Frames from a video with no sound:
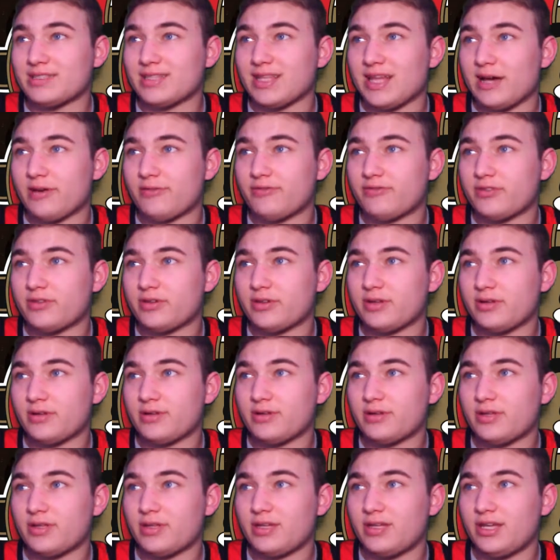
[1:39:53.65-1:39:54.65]
left
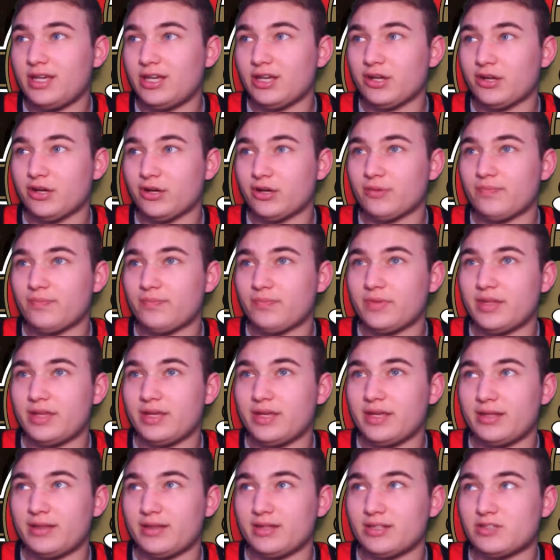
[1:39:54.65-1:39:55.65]
here
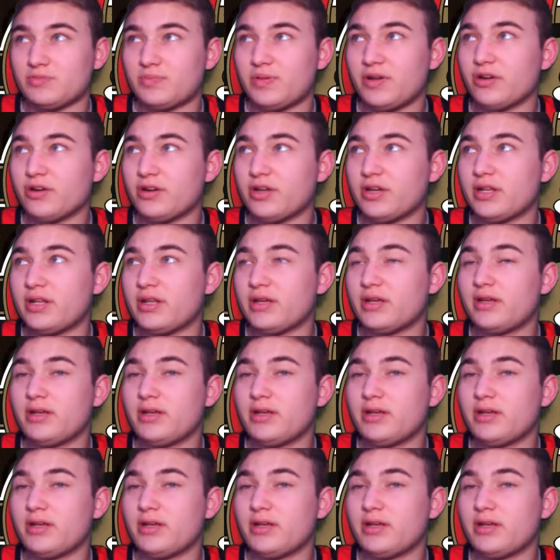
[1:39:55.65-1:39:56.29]
in this period.